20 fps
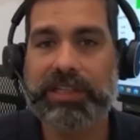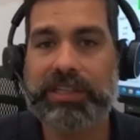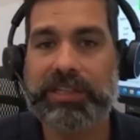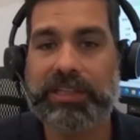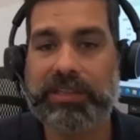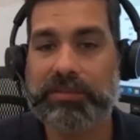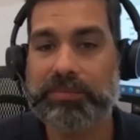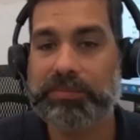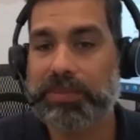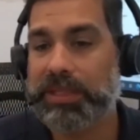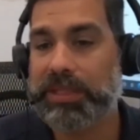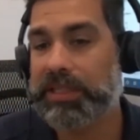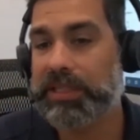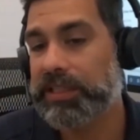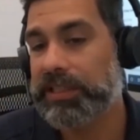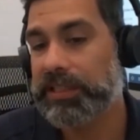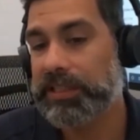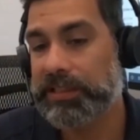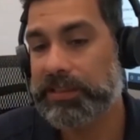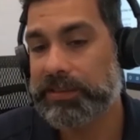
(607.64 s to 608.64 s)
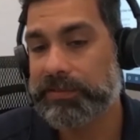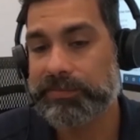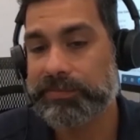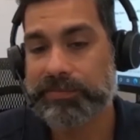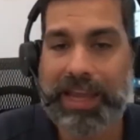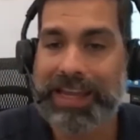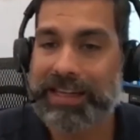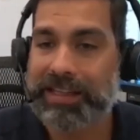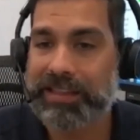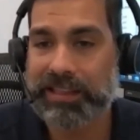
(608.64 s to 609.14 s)
it could be
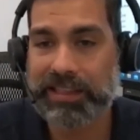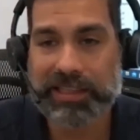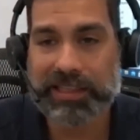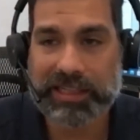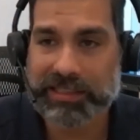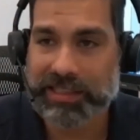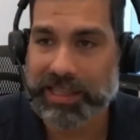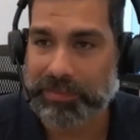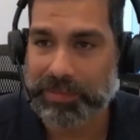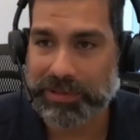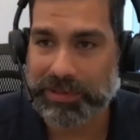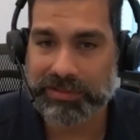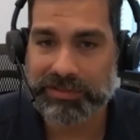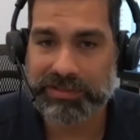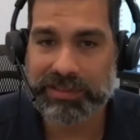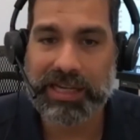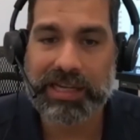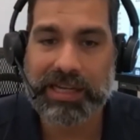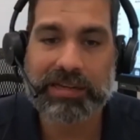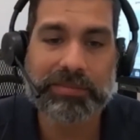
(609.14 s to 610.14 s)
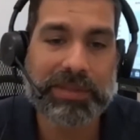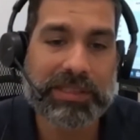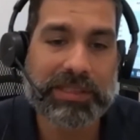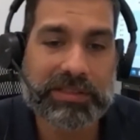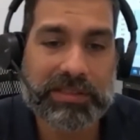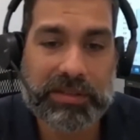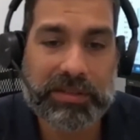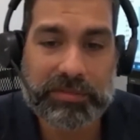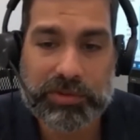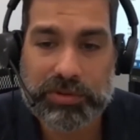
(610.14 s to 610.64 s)
anything like that, but there's got to be
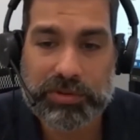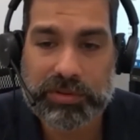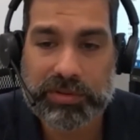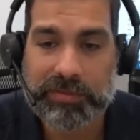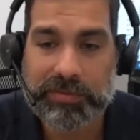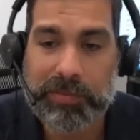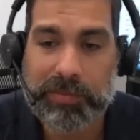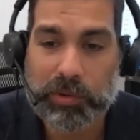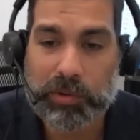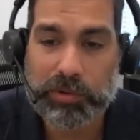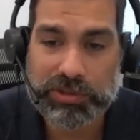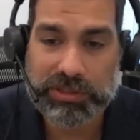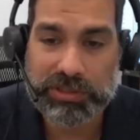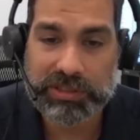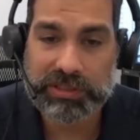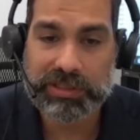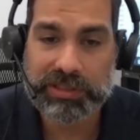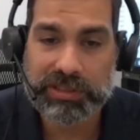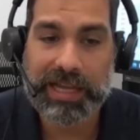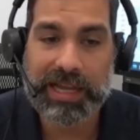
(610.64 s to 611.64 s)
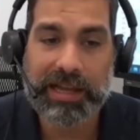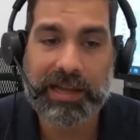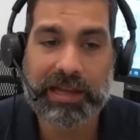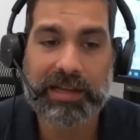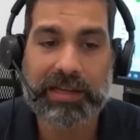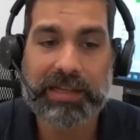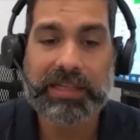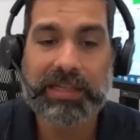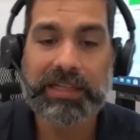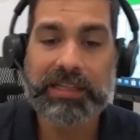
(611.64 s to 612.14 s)
some sort of motion
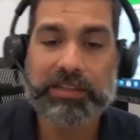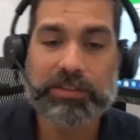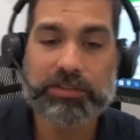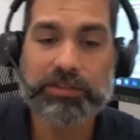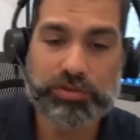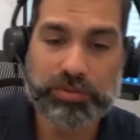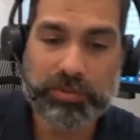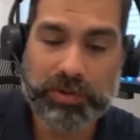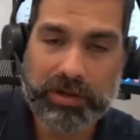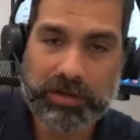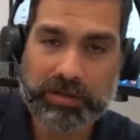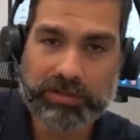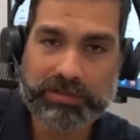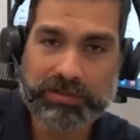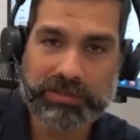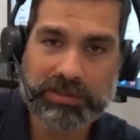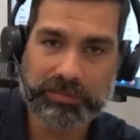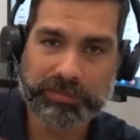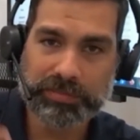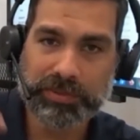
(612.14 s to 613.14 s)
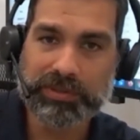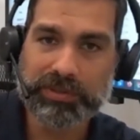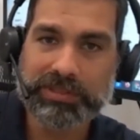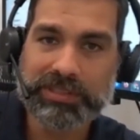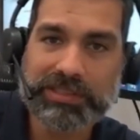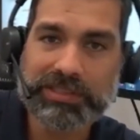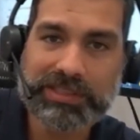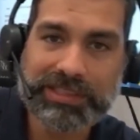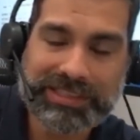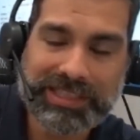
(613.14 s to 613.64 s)
that draws the
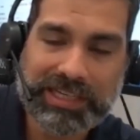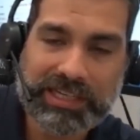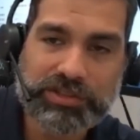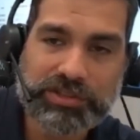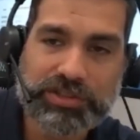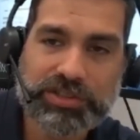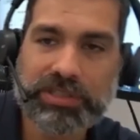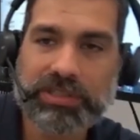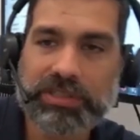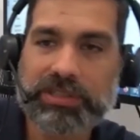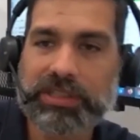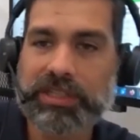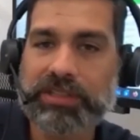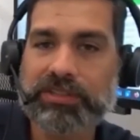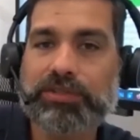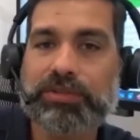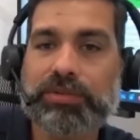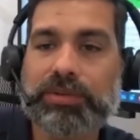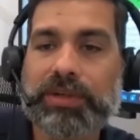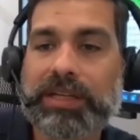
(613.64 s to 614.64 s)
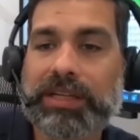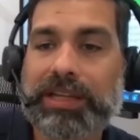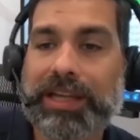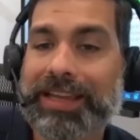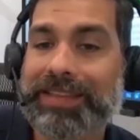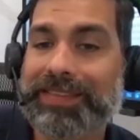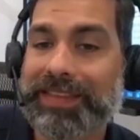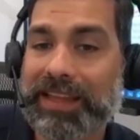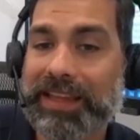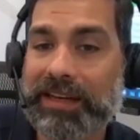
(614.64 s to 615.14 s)
person's attention into it.
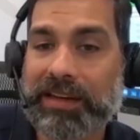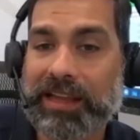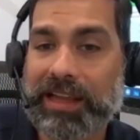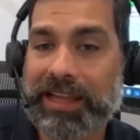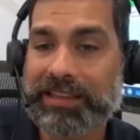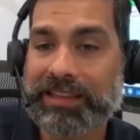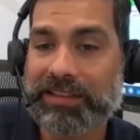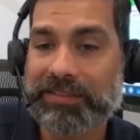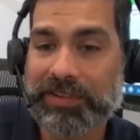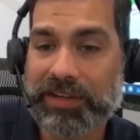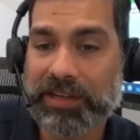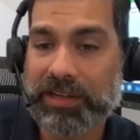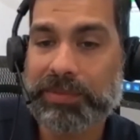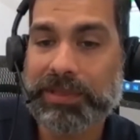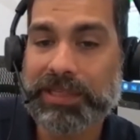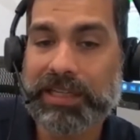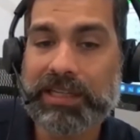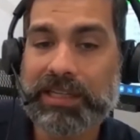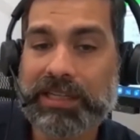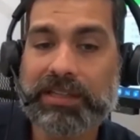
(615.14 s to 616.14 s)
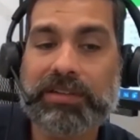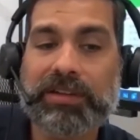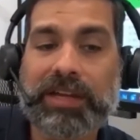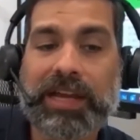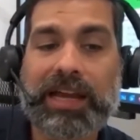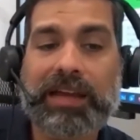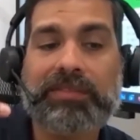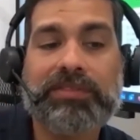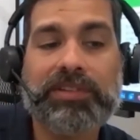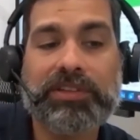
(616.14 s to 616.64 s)
And then at the very beginning, you
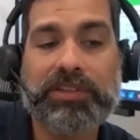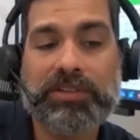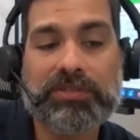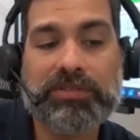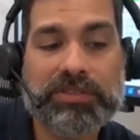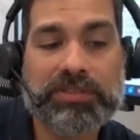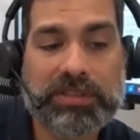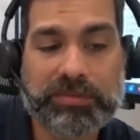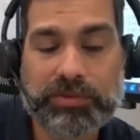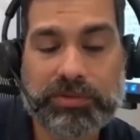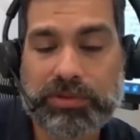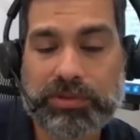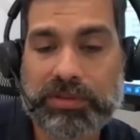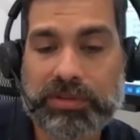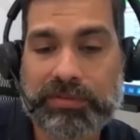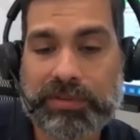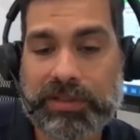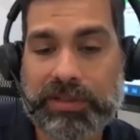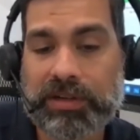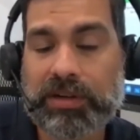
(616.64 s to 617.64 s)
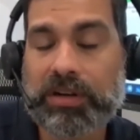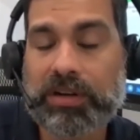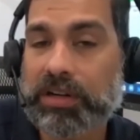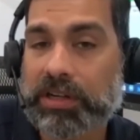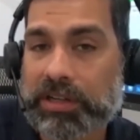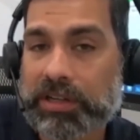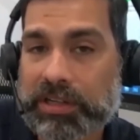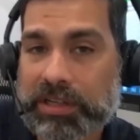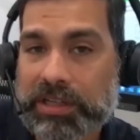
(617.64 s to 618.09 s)
have to use some sort of a hook.